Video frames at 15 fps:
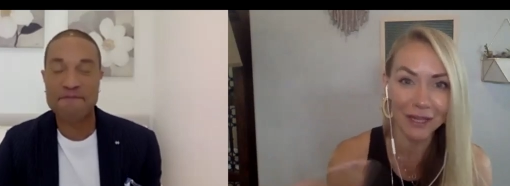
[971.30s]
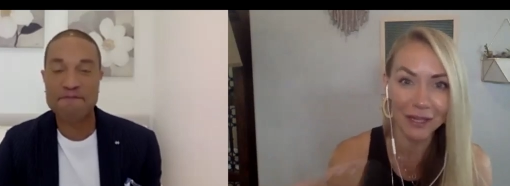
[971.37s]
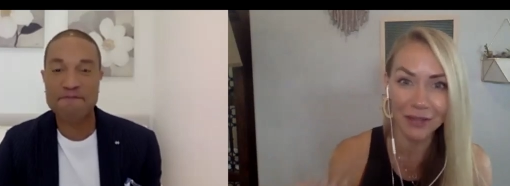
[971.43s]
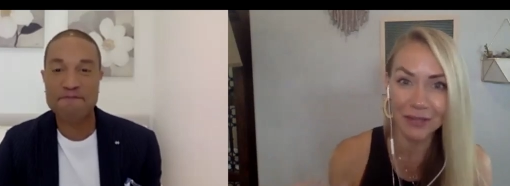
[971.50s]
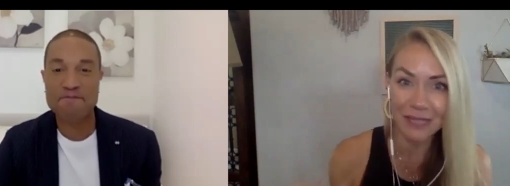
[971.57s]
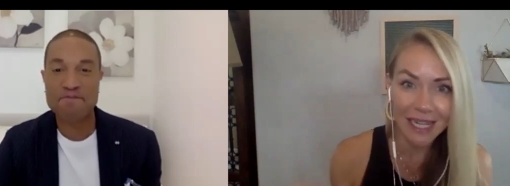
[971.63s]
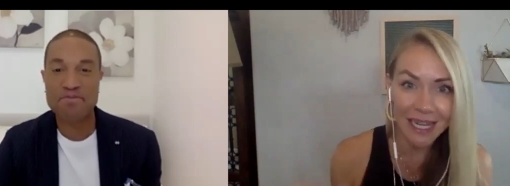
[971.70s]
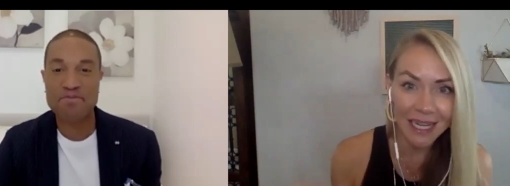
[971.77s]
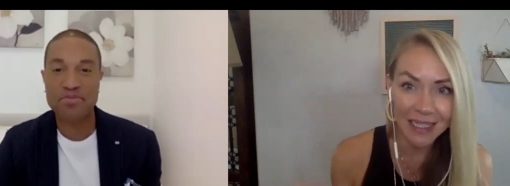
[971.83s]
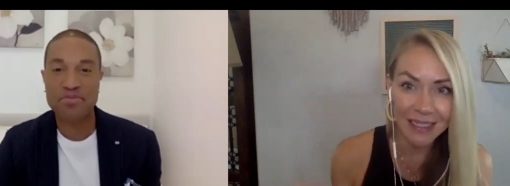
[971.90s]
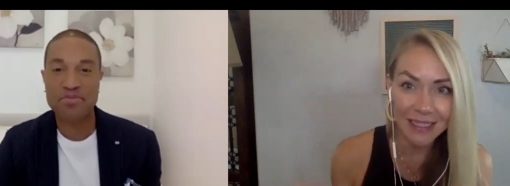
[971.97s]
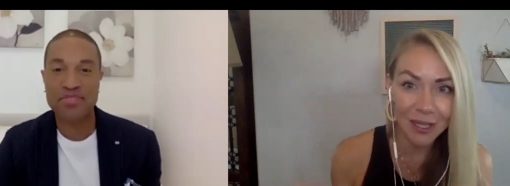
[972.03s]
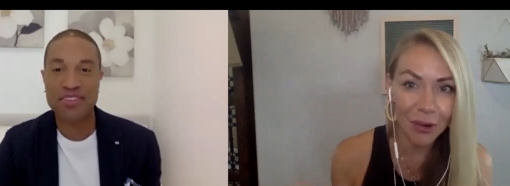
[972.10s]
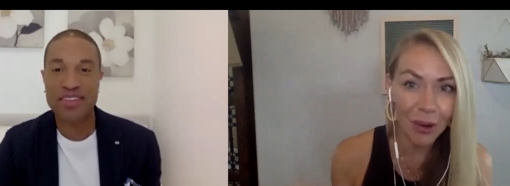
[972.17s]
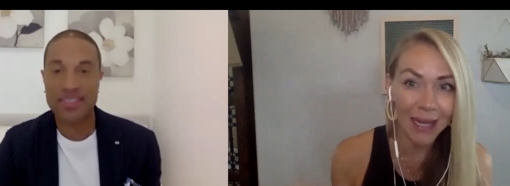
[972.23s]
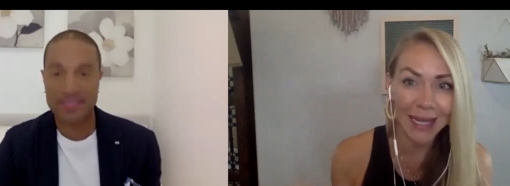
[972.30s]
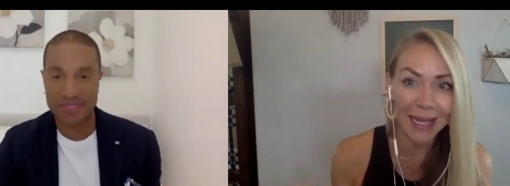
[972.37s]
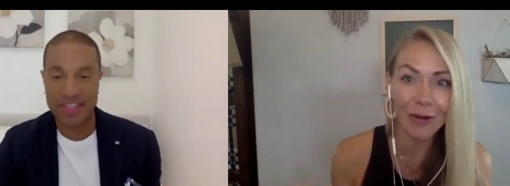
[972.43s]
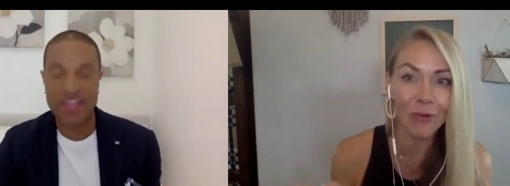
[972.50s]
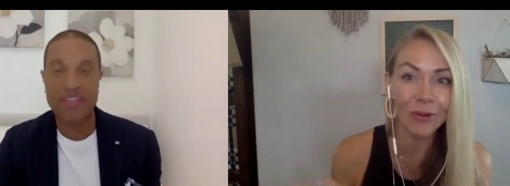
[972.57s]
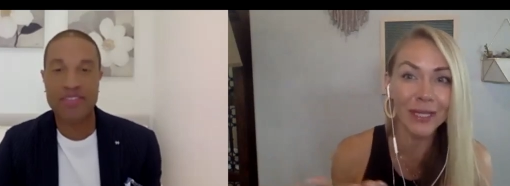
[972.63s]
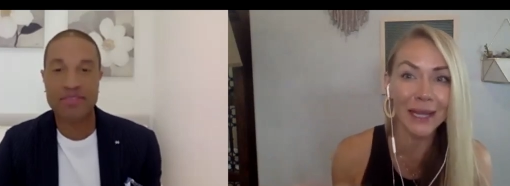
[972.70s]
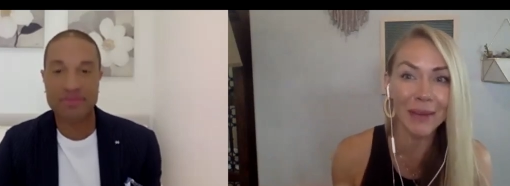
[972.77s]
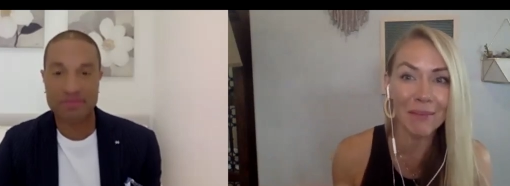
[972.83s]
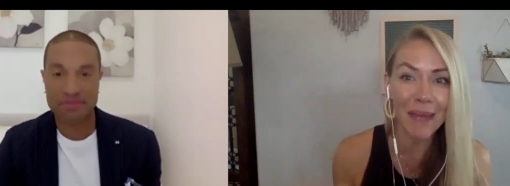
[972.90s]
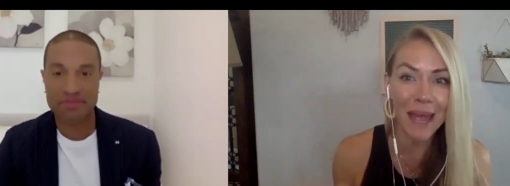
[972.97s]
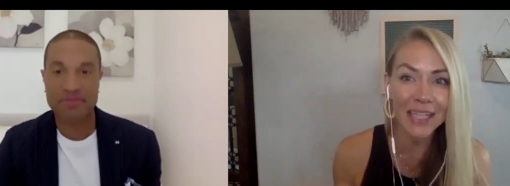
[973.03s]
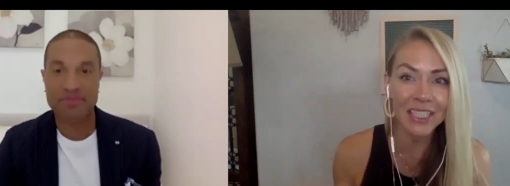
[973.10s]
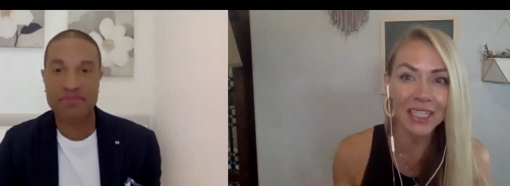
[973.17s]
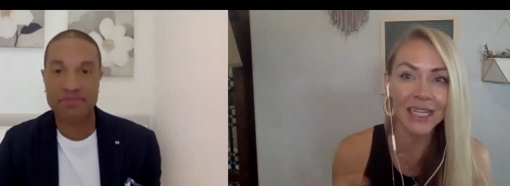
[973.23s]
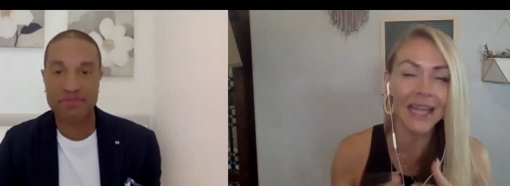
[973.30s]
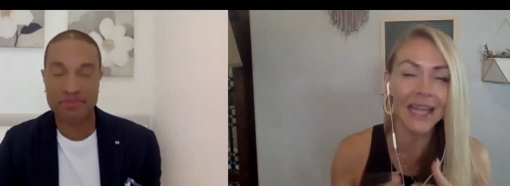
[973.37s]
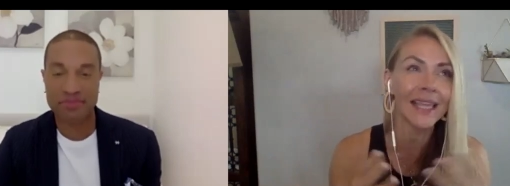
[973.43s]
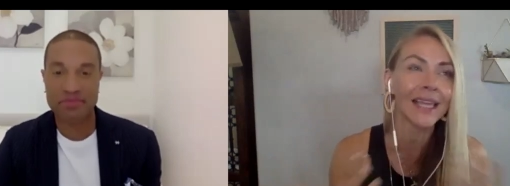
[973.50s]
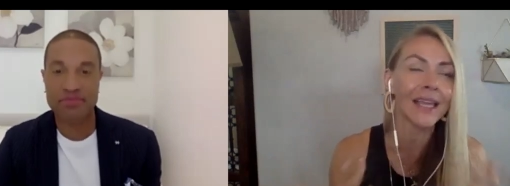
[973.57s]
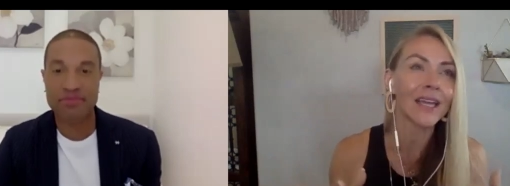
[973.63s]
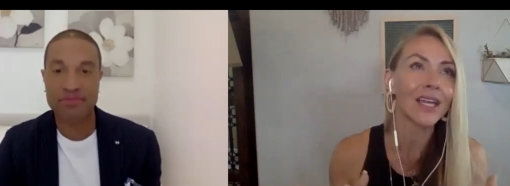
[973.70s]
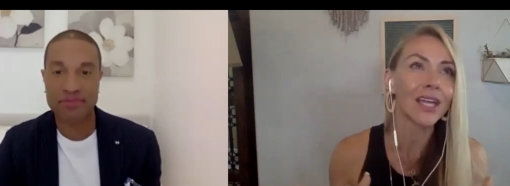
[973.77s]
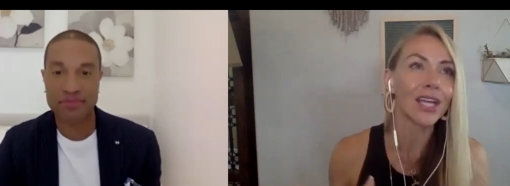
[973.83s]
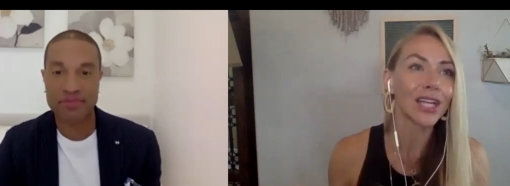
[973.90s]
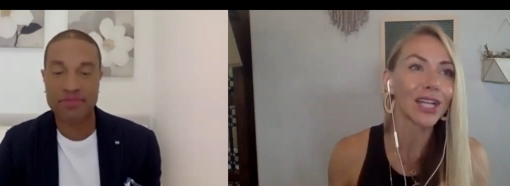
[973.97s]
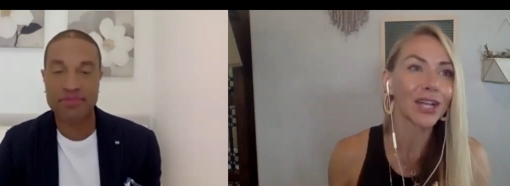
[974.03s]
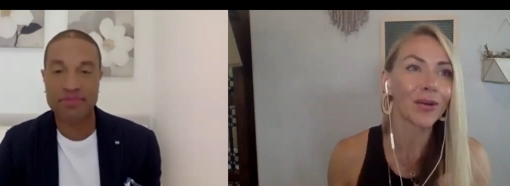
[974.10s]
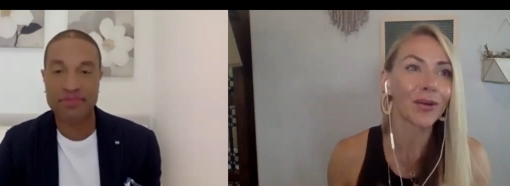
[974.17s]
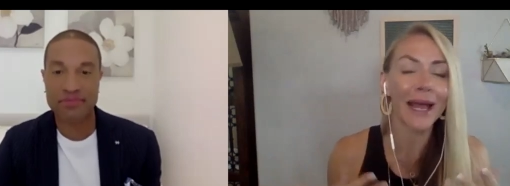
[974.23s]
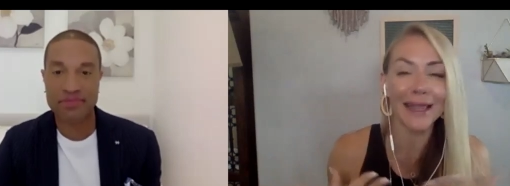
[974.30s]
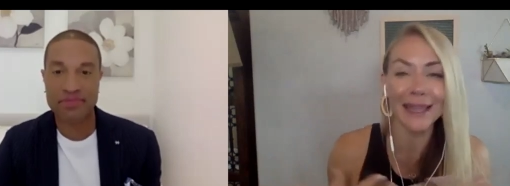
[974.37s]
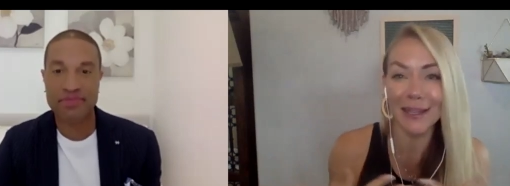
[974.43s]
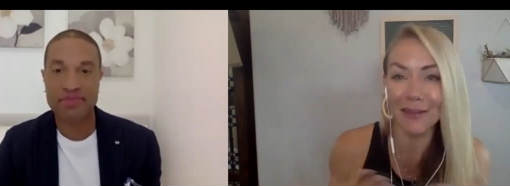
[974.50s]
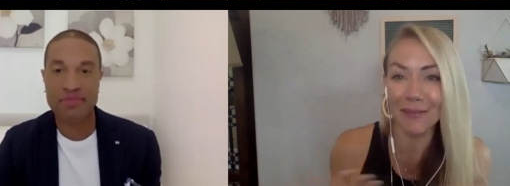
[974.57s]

Speaker 1: those things. So I can only imagine. I think, you know, I think of